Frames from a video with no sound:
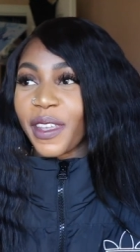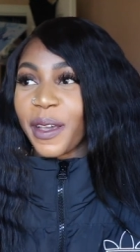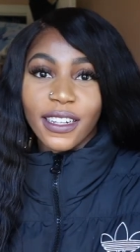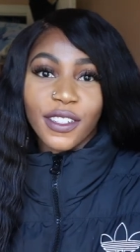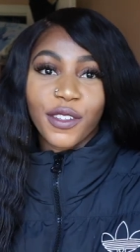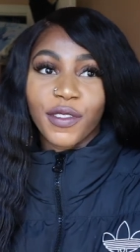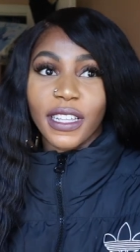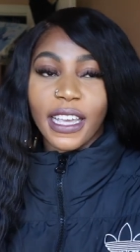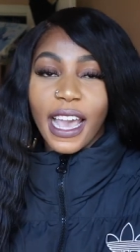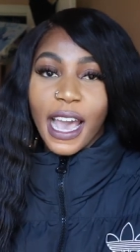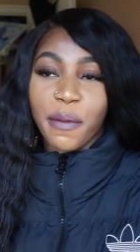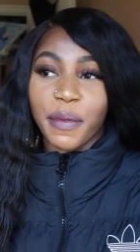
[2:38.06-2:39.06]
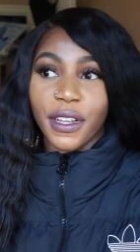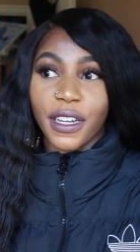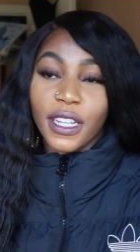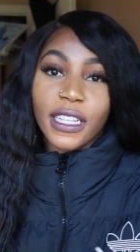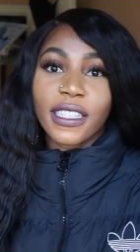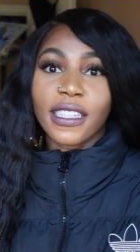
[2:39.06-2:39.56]
That doesn't really
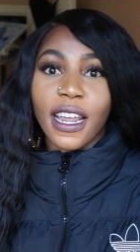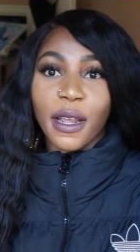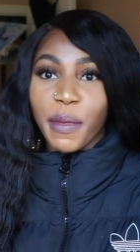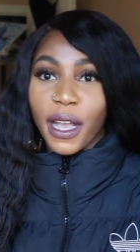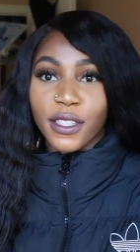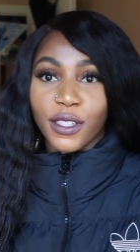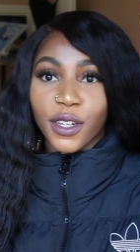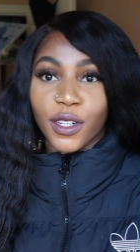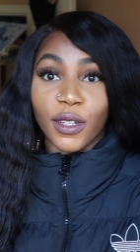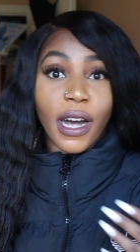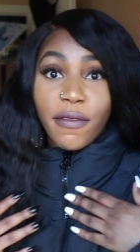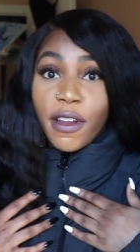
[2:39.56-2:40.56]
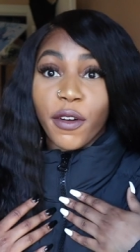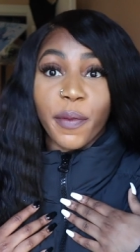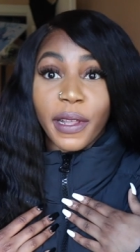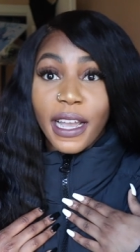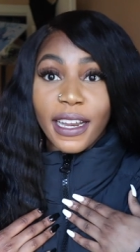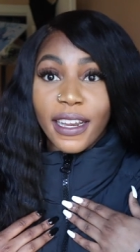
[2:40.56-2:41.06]
happen, at least not in my circle. I've never
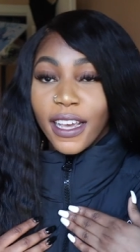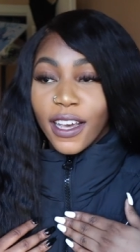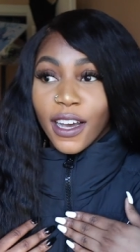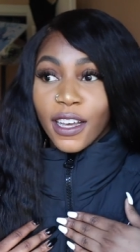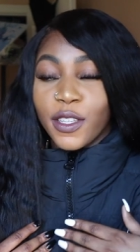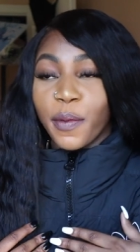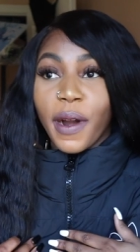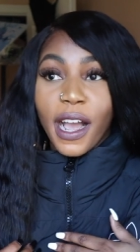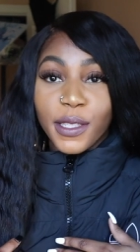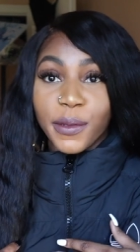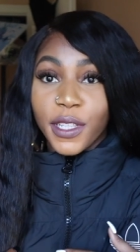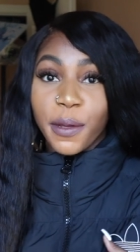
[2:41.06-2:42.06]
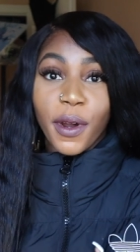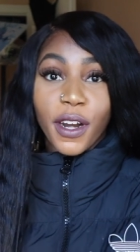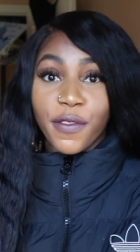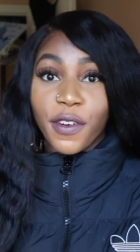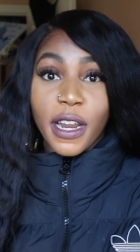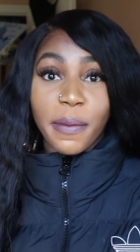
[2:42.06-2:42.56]
planned a surprise birthday
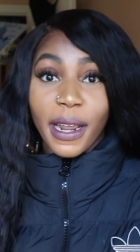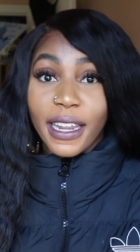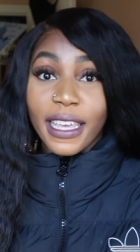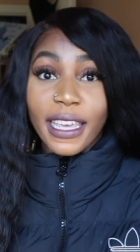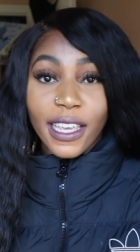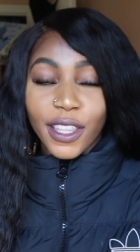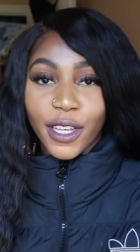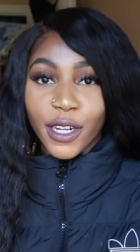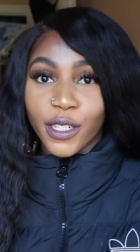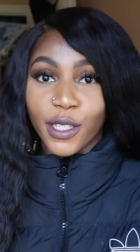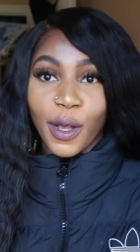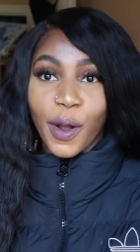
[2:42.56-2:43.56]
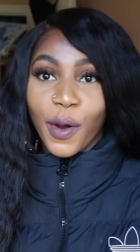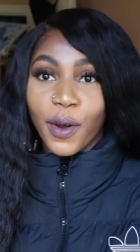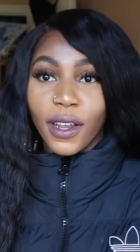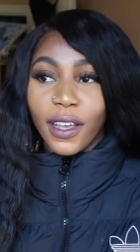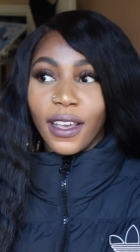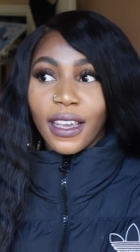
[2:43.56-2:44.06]
party for anybody either.
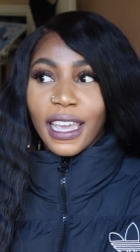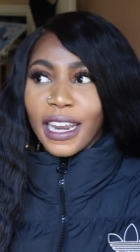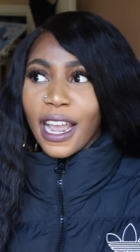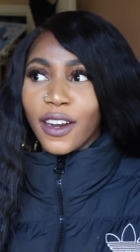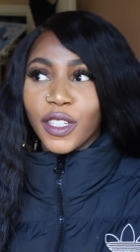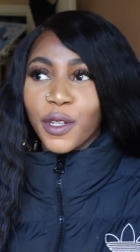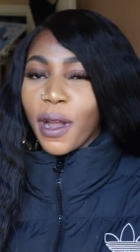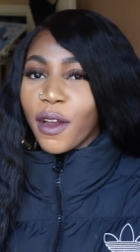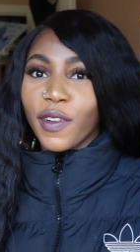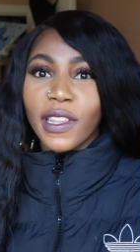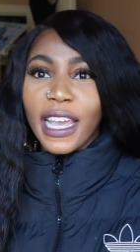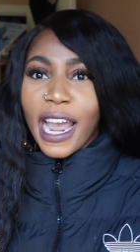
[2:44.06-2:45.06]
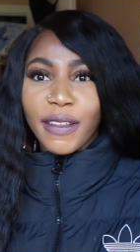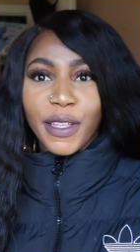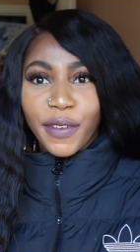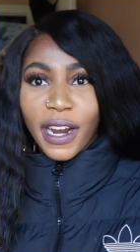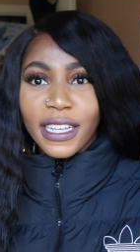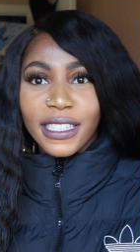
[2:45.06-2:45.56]
So do I really have
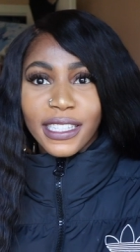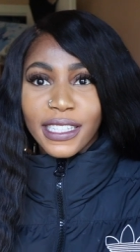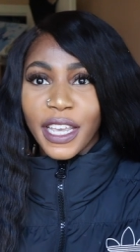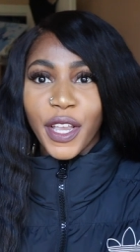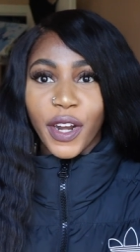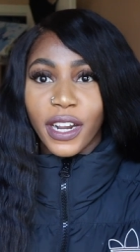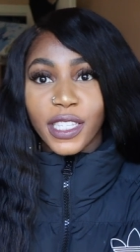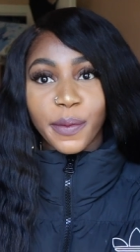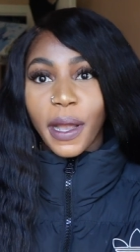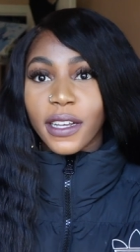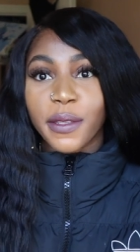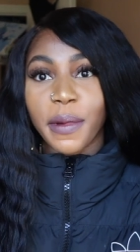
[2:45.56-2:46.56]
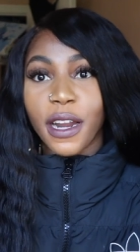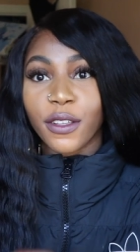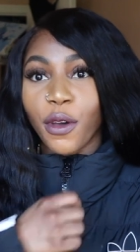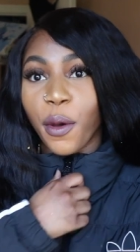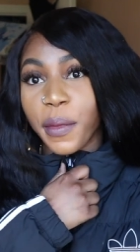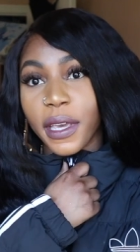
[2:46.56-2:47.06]
the right to sit here and expect
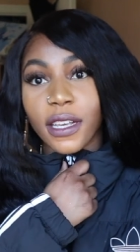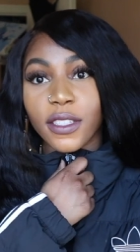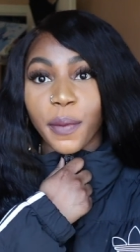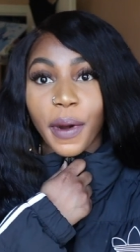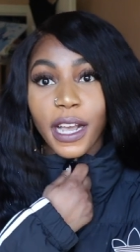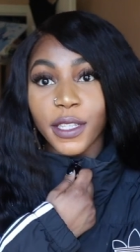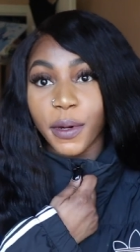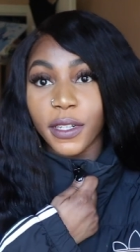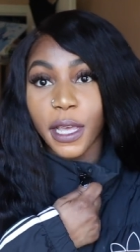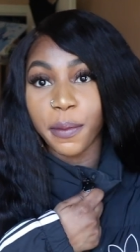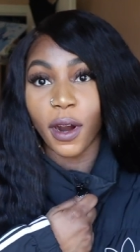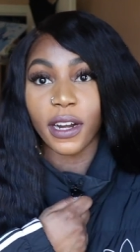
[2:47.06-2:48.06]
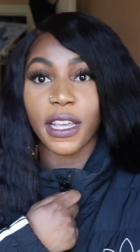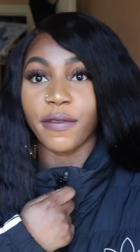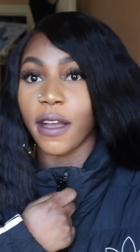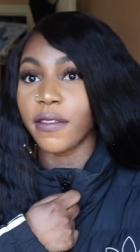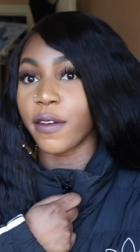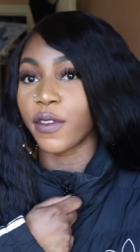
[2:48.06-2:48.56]
somebody to throw me a surprise birthday party
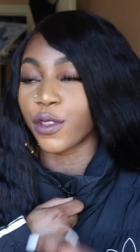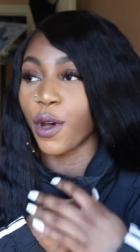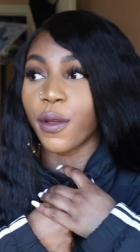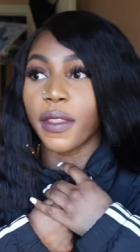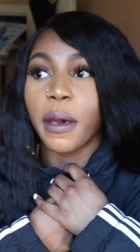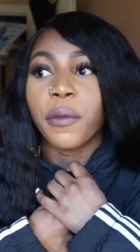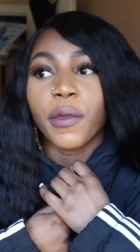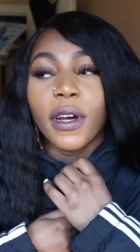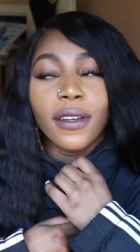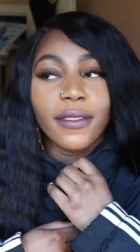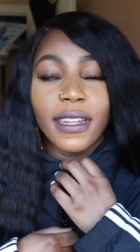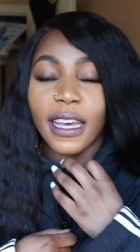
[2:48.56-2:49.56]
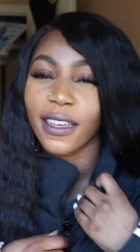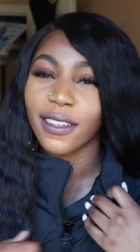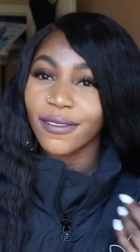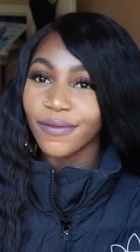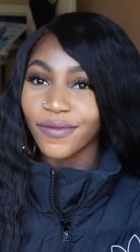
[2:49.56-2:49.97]
if I've never thrown them one? Like,